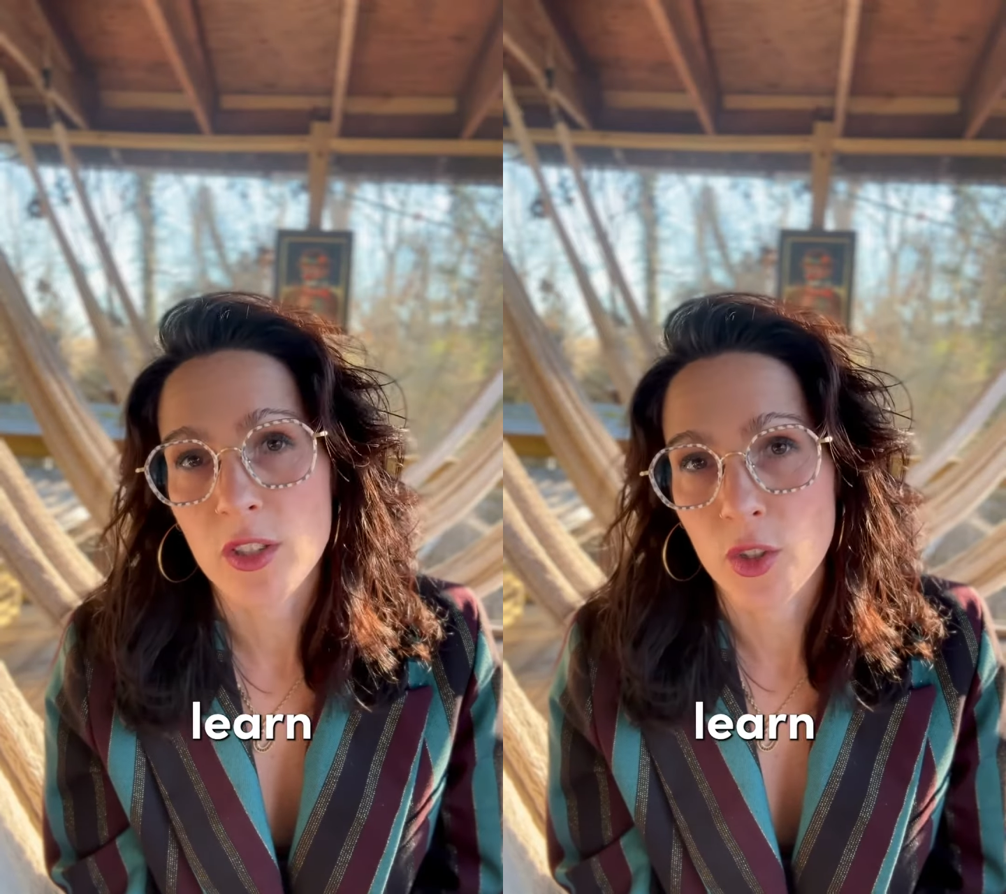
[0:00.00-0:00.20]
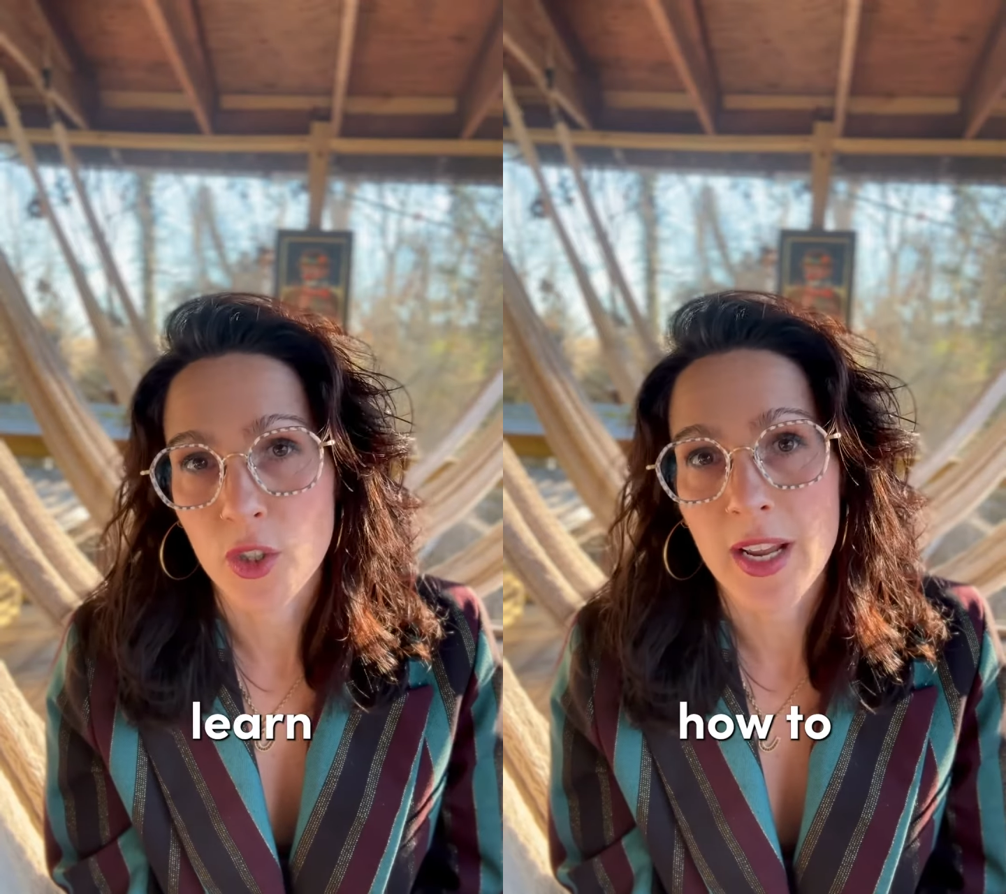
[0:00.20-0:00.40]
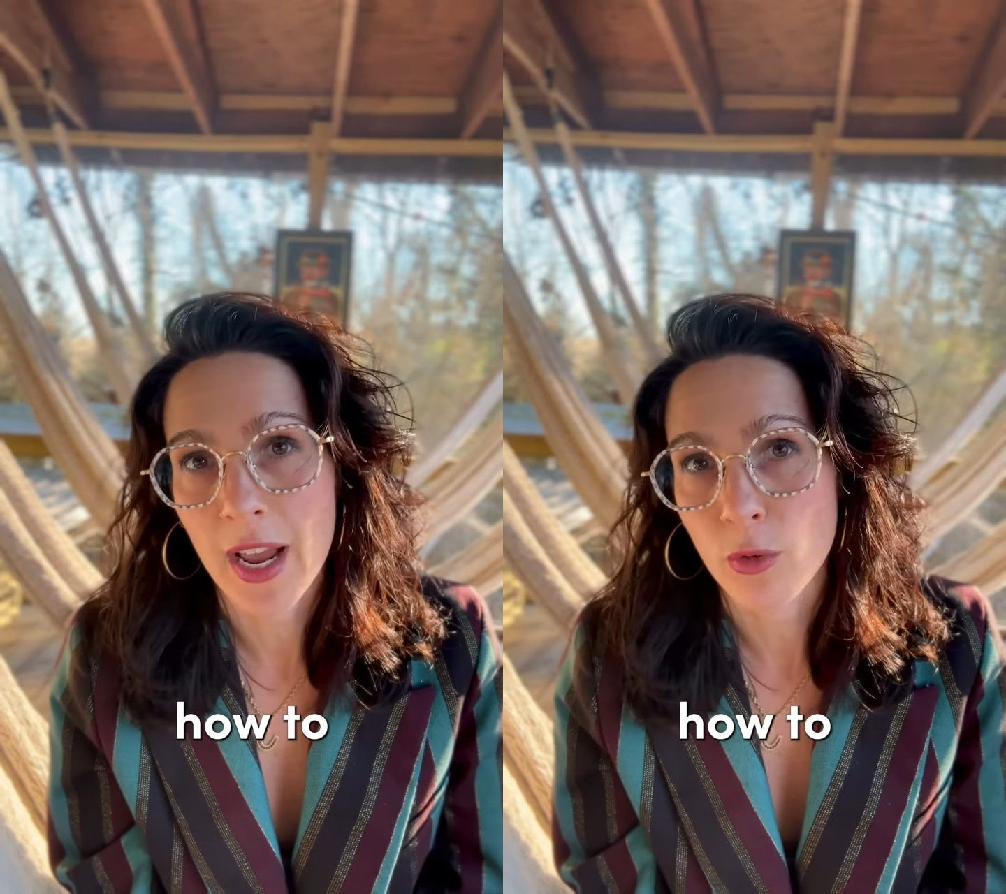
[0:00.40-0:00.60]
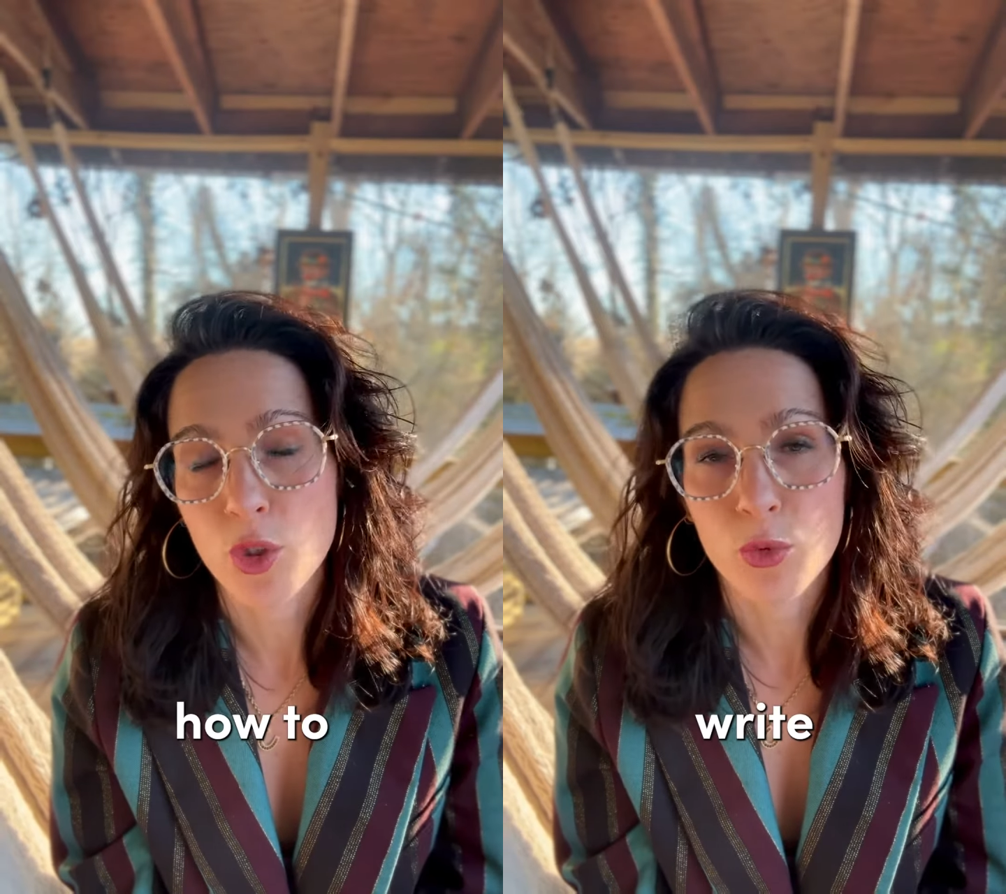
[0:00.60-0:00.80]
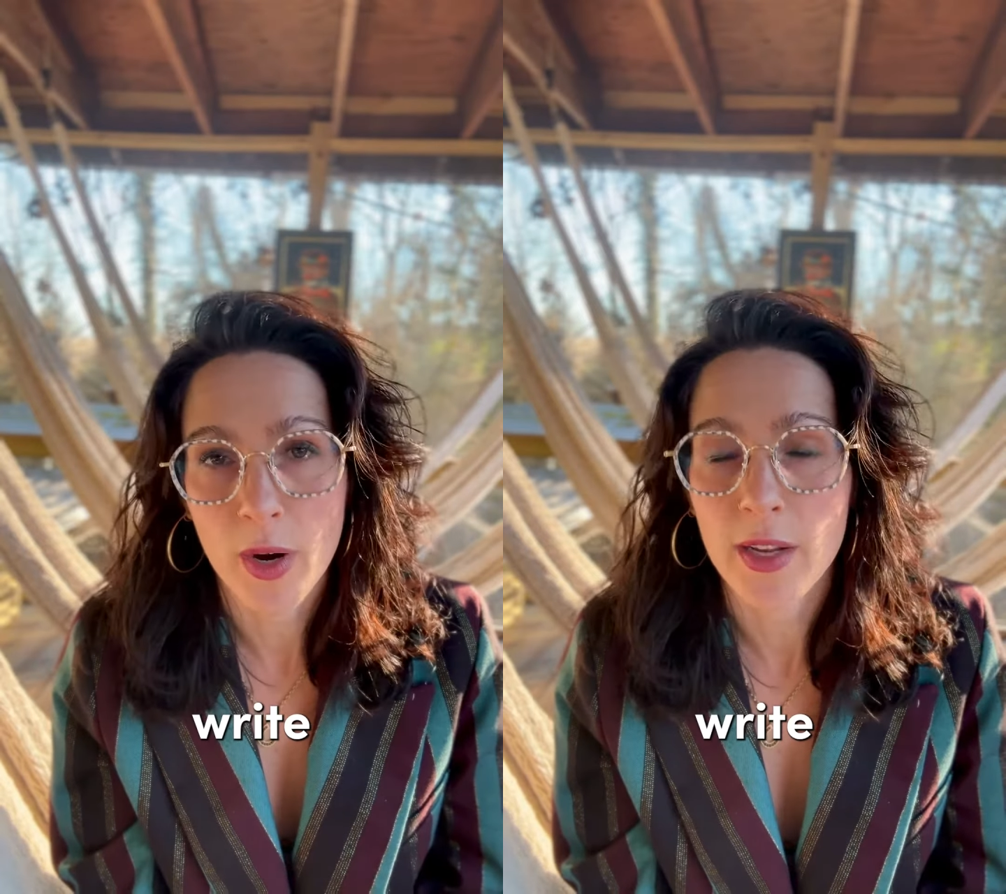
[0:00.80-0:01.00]
learn how
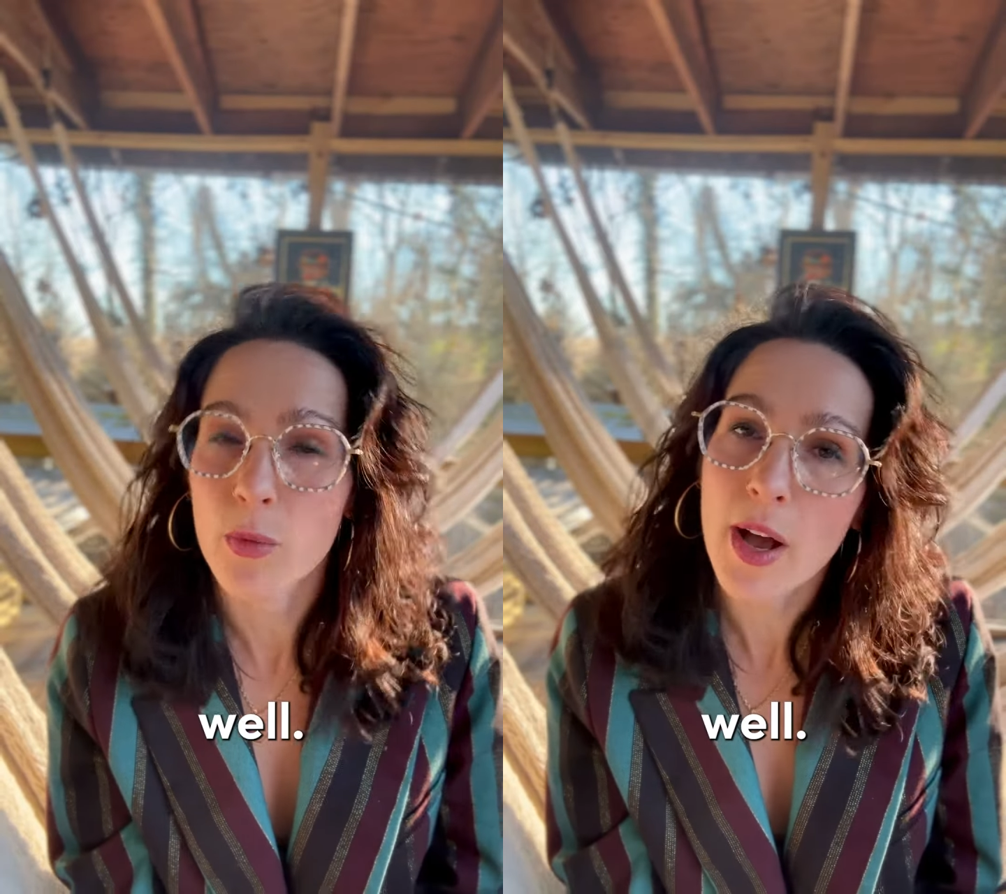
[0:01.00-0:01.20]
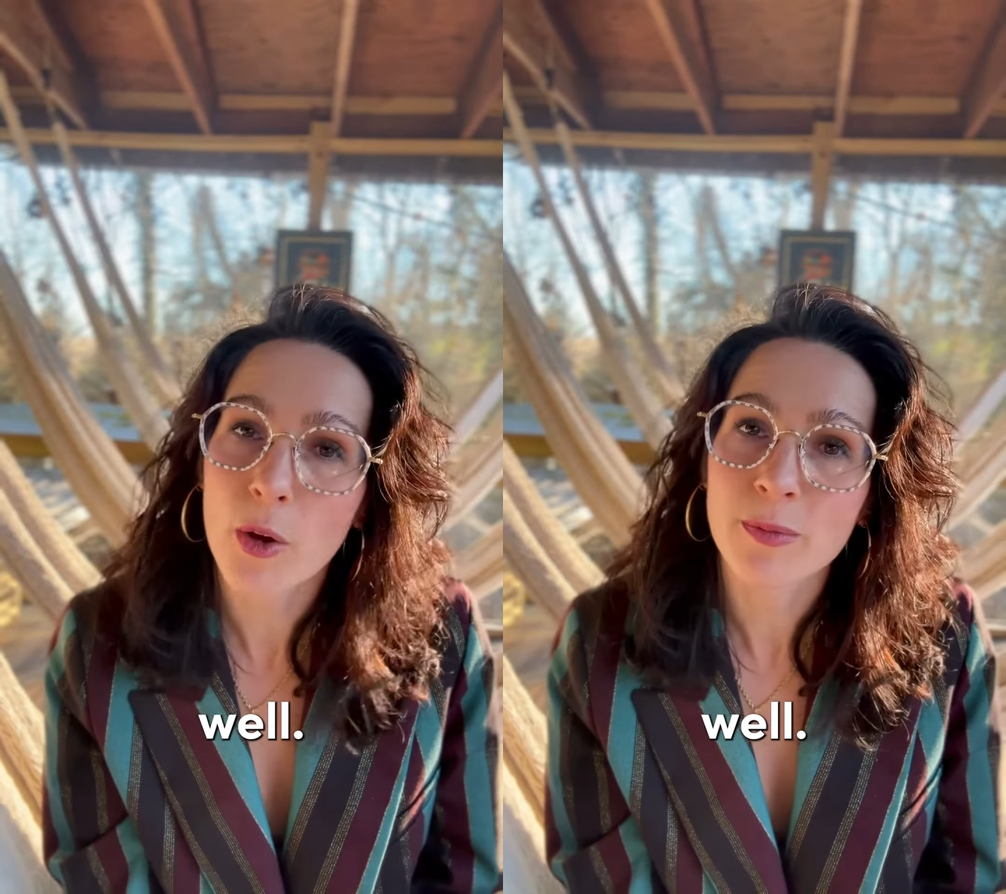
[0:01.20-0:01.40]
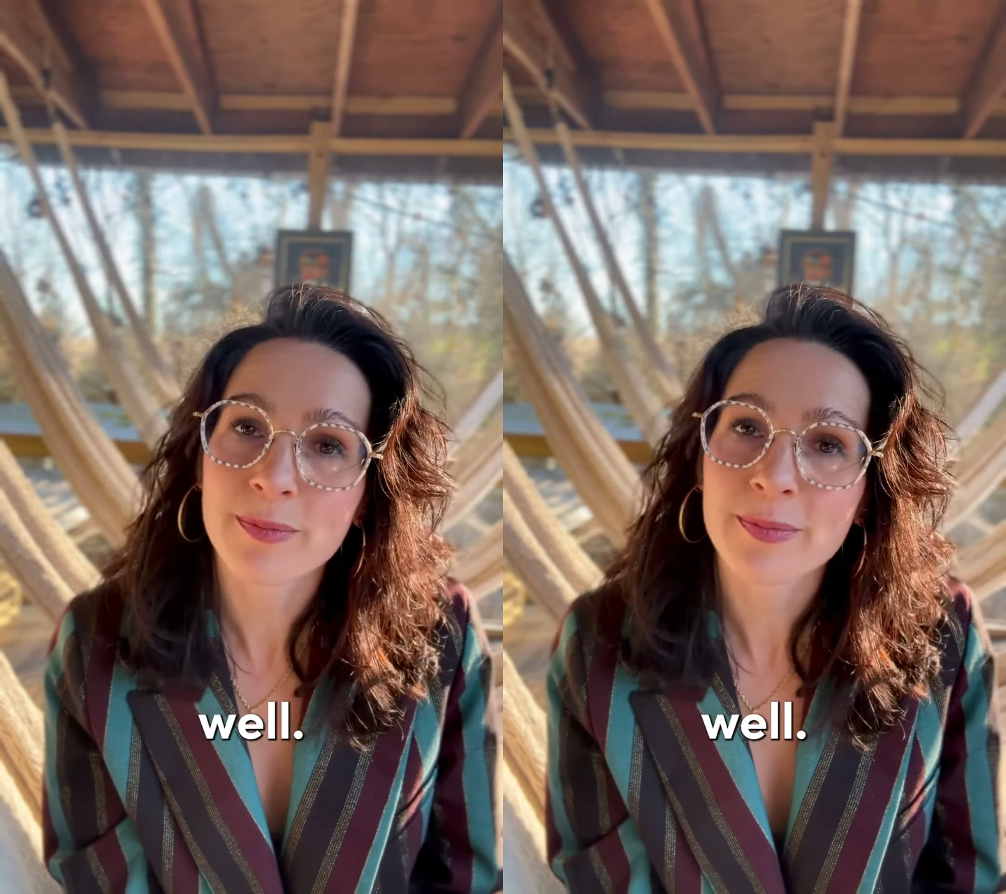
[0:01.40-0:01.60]
to write well.